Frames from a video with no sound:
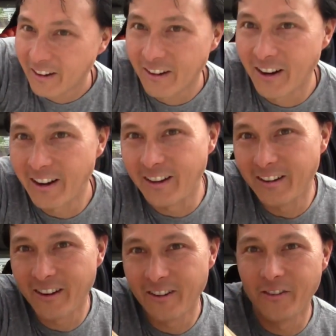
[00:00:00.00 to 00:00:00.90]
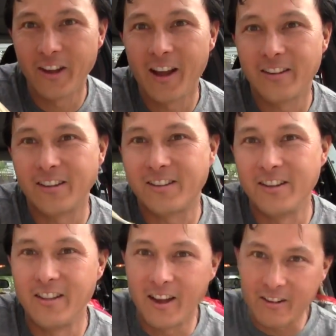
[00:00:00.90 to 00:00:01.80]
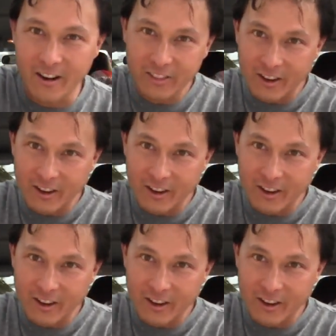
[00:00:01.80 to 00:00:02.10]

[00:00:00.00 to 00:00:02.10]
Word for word: All right, I don't know if you guys can see that right